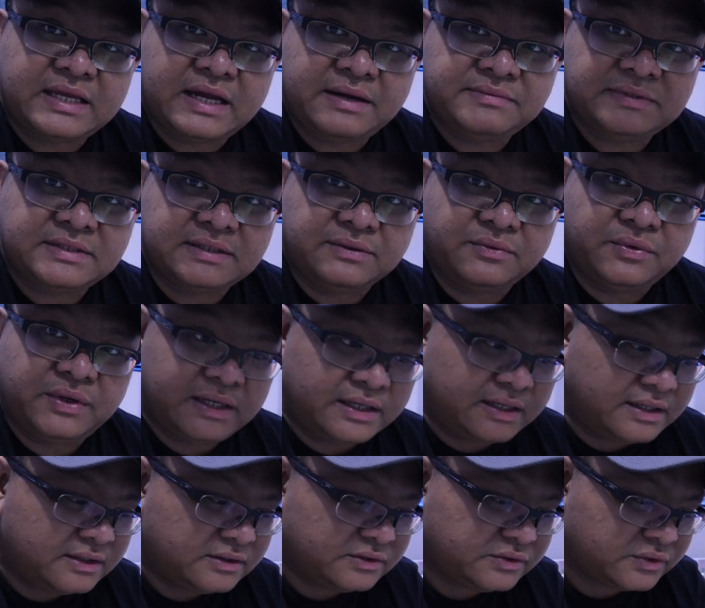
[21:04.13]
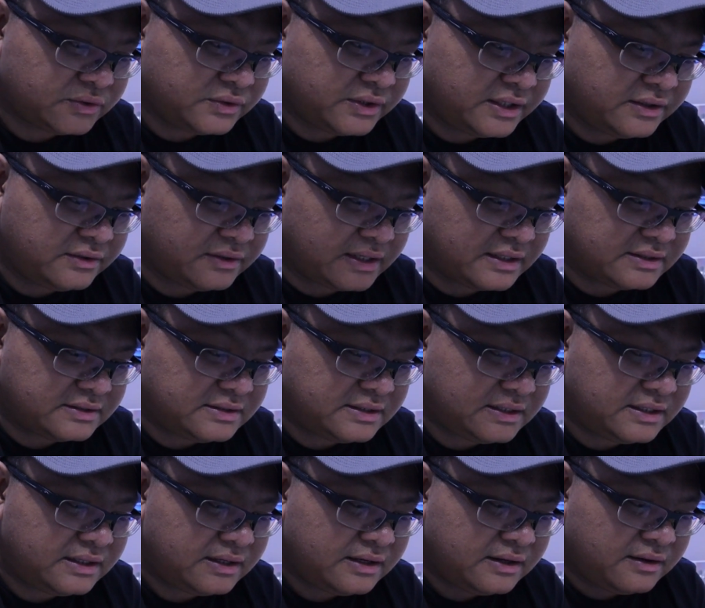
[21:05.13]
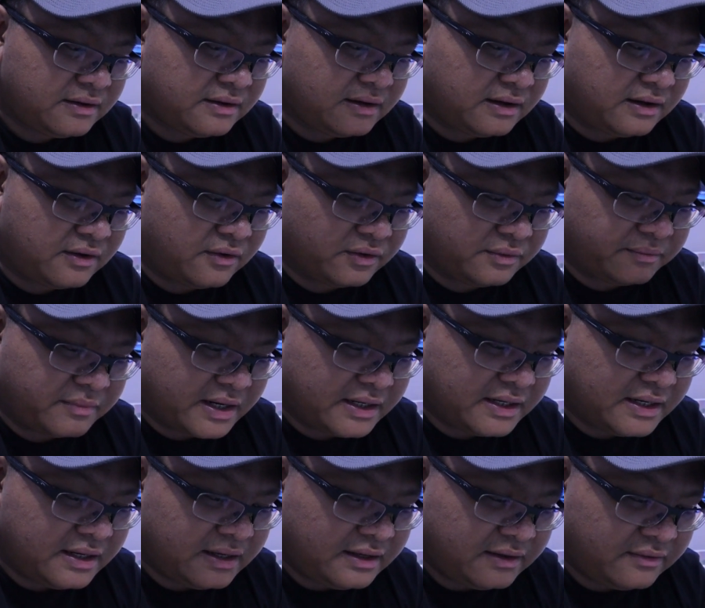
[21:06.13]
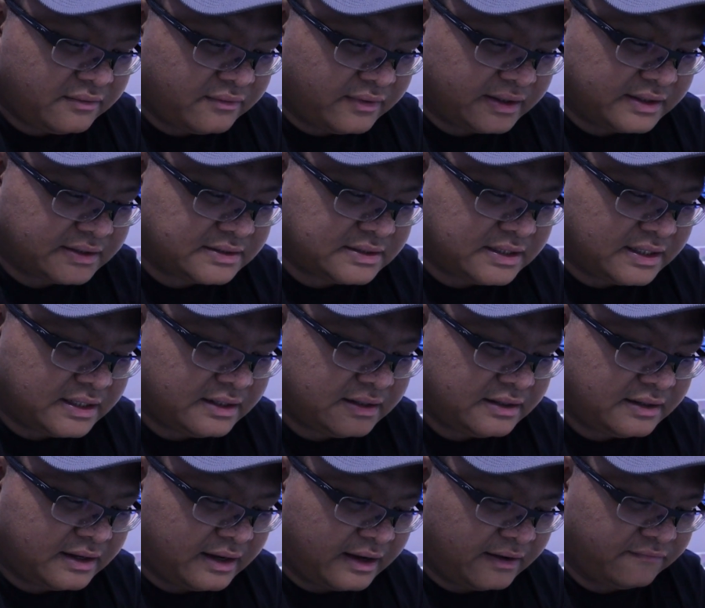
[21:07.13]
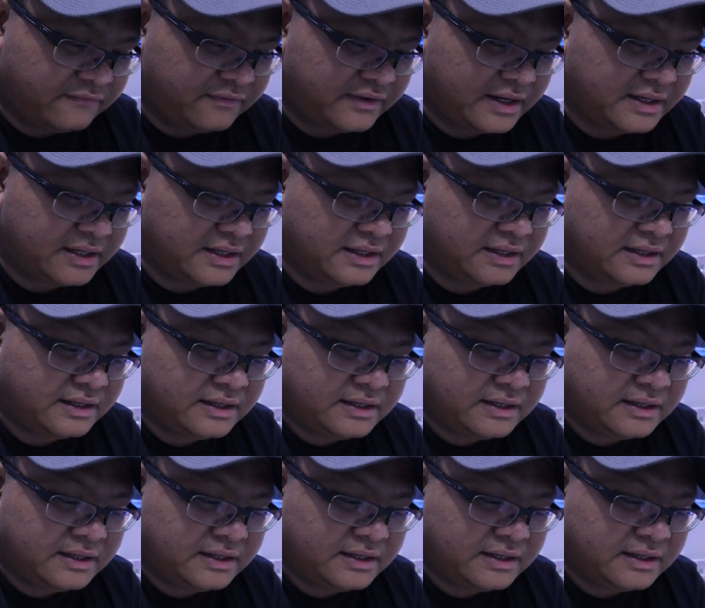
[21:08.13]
times a week. So here you can see on Monday, Wednesday, and Friday.